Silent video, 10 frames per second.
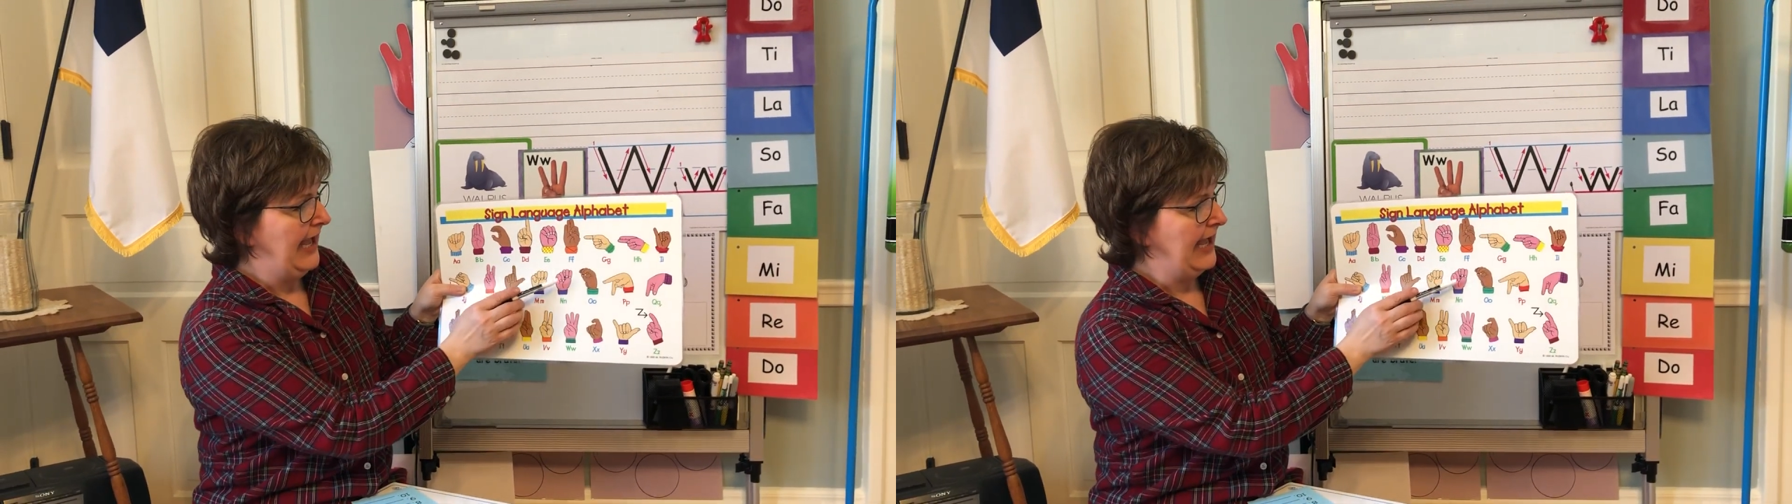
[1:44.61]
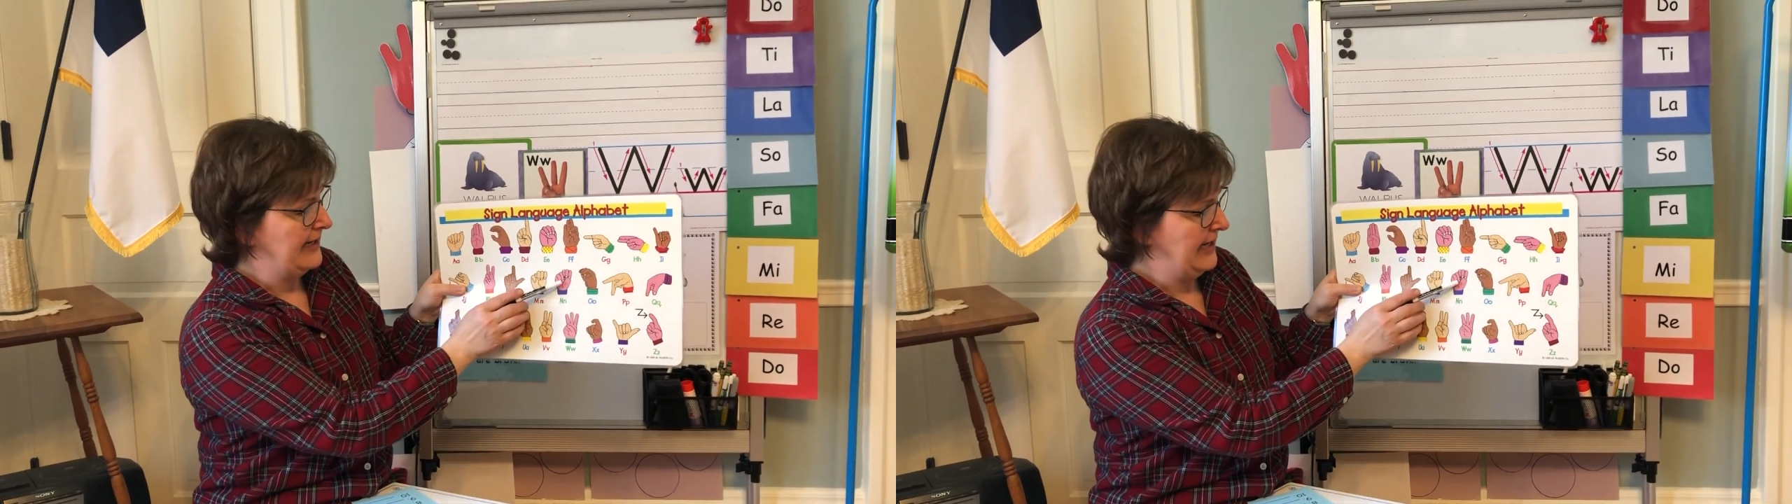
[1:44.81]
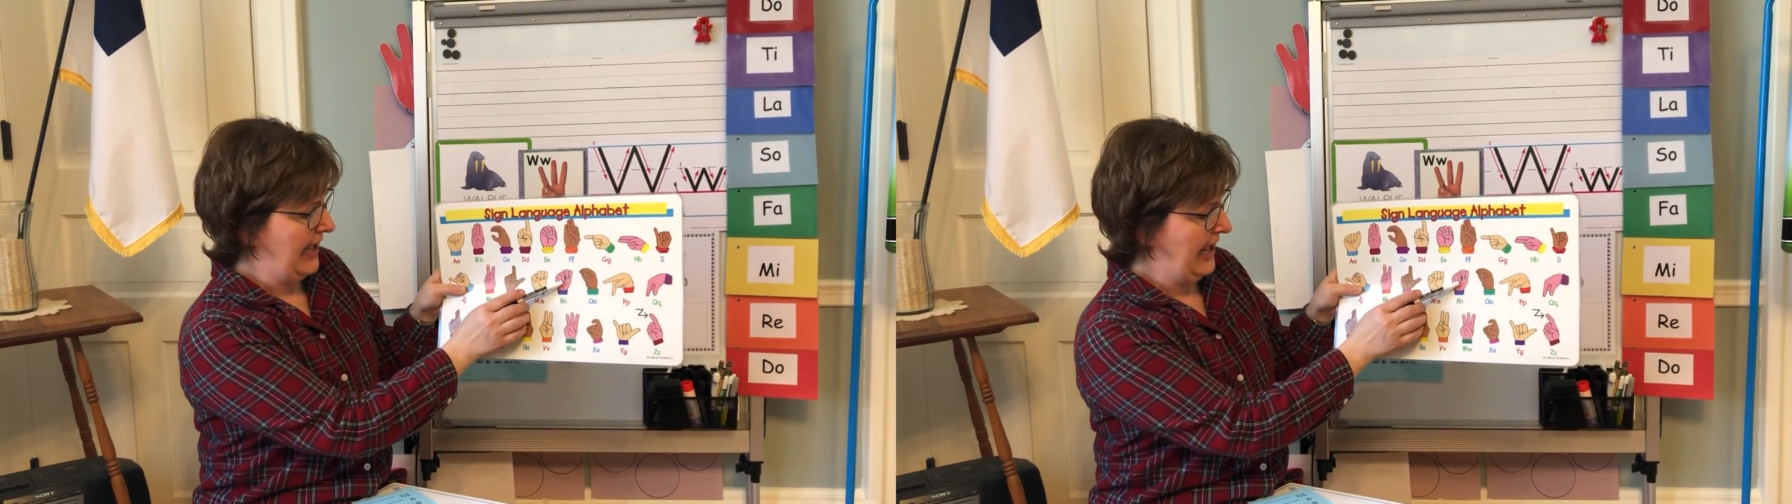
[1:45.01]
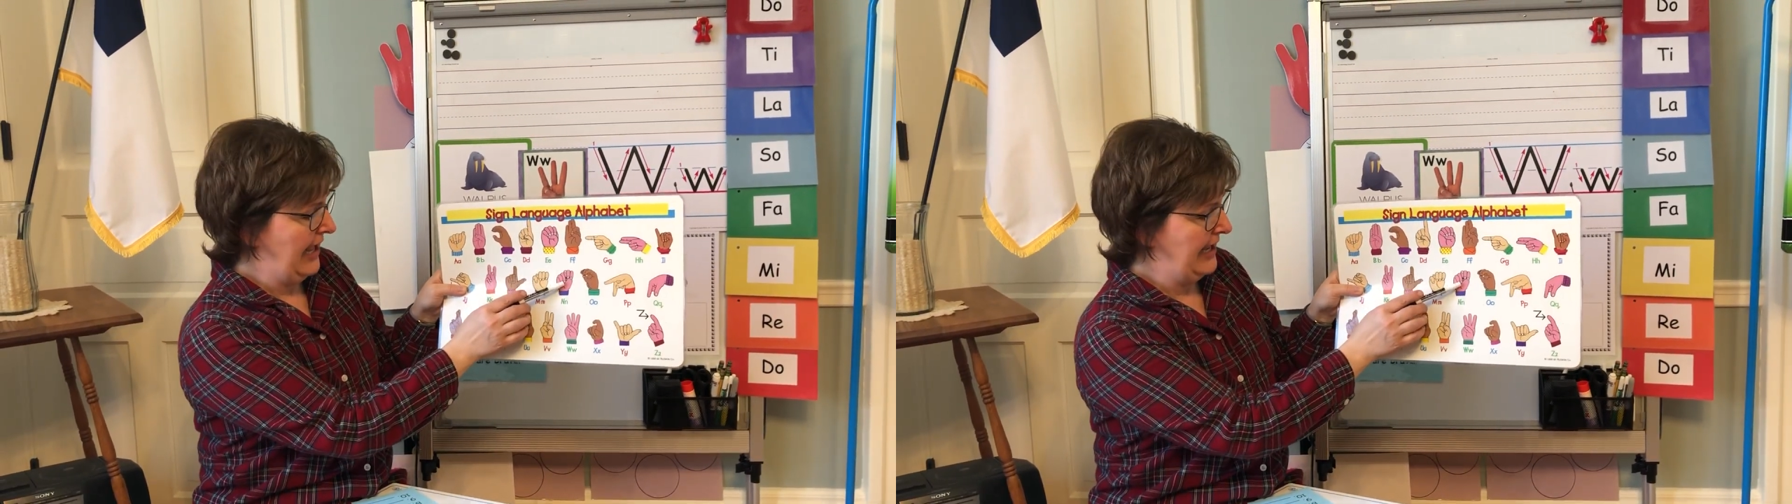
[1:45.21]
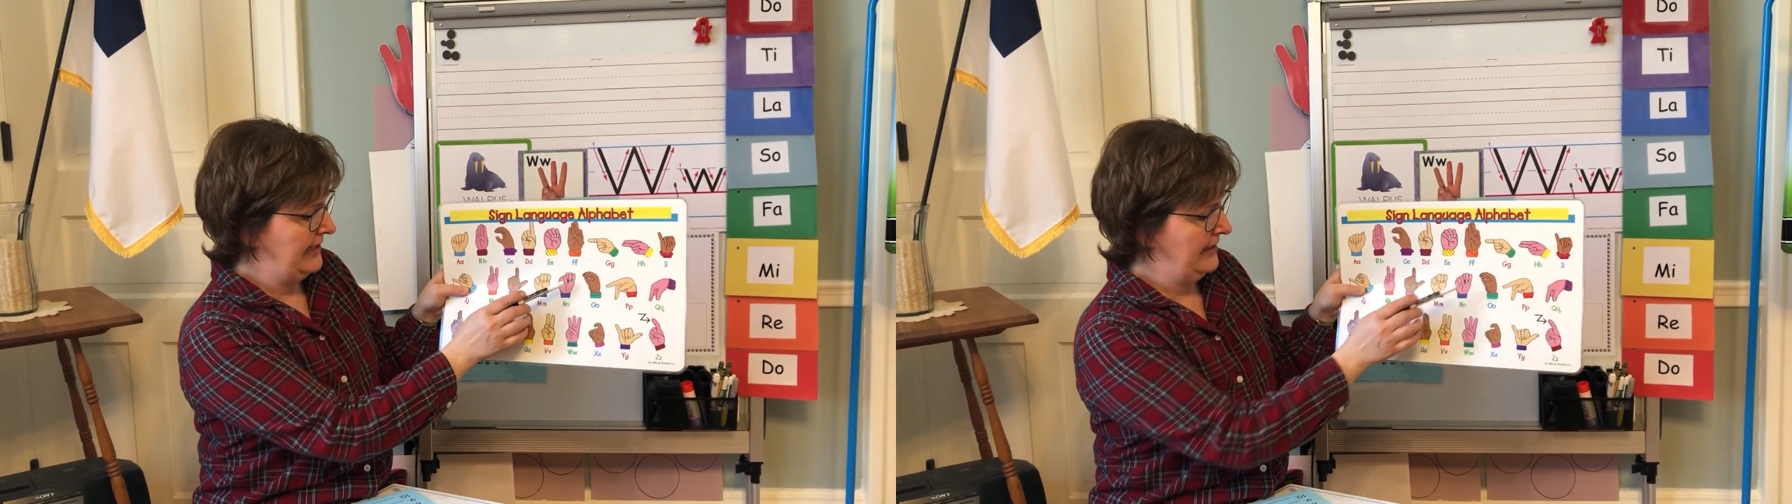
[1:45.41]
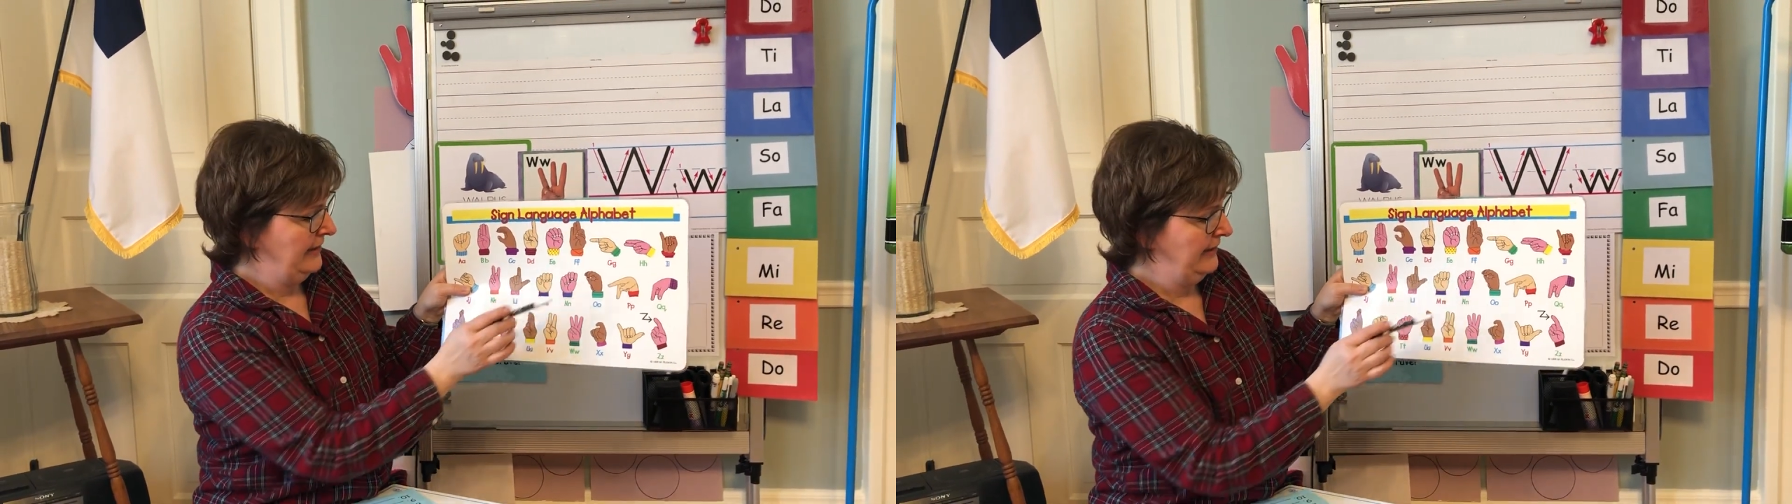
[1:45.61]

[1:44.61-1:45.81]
and N